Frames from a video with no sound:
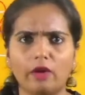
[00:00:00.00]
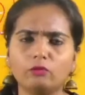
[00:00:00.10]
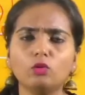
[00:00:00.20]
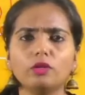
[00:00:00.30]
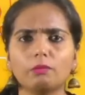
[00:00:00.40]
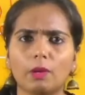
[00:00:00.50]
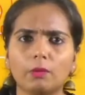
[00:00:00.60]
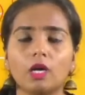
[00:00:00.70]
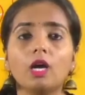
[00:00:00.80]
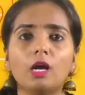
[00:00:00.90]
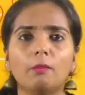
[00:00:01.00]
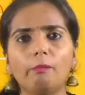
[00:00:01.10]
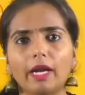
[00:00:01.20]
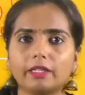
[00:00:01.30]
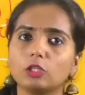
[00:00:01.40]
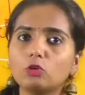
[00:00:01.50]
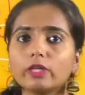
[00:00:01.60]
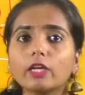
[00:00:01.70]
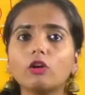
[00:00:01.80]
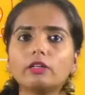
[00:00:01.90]
But you cannot write an
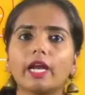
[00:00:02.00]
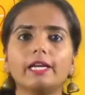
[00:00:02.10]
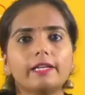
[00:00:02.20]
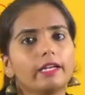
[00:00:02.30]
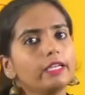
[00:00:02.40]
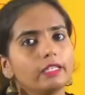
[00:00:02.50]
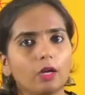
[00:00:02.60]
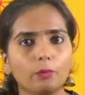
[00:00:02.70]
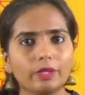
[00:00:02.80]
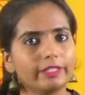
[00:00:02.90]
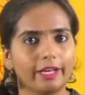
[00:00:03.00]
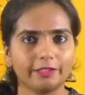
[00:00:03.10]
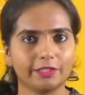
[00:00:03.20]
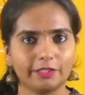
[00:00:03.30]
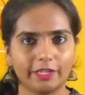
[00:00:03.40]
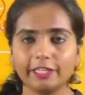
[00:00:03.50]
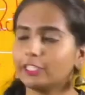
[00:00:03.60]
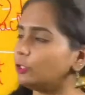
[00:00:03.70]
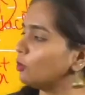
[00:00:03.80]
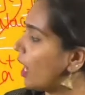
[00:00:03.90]
incomplete answer, right? You have to
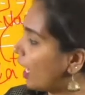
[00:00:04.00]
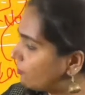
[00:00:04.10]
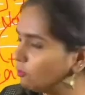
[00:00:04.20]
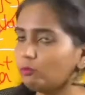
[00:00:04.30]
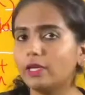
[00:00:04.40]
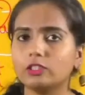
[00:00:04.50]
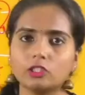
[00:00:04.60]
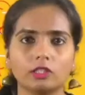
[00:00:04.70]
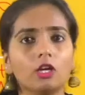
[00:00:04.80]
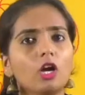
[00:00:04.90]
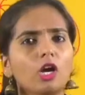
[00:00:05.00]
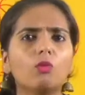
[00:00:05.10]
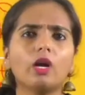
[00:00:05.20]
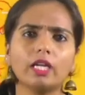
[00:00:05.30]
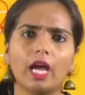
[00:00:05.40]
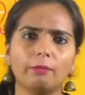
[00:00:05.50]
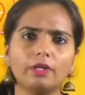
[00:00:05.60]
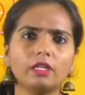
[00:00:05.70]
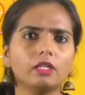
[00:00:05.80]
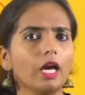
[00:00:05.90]
mention what happened in our anode
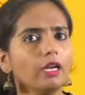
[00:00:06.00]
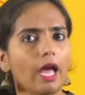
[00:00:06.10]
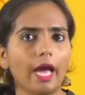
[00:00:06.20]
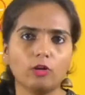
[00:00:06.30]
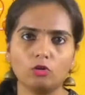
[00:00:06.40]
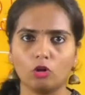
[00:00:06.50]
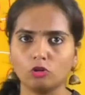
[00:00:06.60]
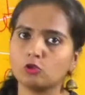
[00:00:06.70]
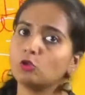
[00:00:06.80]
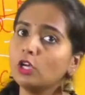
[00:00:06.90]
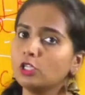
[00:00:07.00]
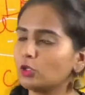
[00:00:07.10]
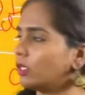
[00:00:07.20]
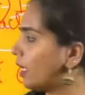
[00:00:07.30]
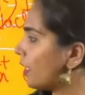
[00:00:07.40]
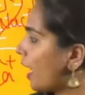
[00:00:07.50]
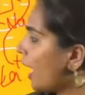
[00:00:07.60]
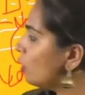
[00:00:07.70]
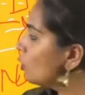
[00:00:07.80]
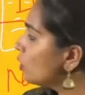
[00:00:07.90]
also. So in our anode, 2
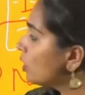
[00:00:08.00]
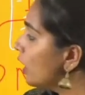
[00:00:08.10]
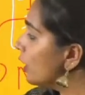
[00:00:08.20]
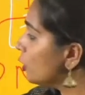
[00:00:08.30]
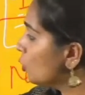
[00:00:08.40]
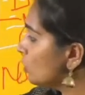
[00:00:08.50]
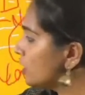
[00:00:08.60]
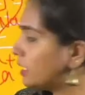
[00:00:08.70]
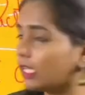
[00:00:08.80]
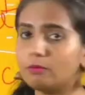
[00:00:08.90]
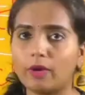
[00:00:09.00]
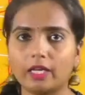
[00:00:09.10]
Cl minus ions,